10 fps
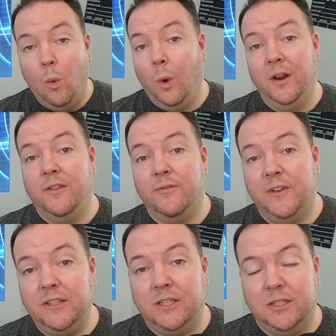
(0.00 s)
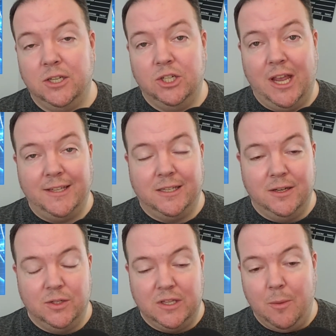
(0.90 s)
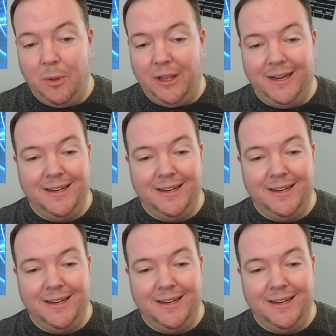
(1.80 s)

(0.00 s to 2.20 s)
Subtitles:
One of the feats he suggested is the ability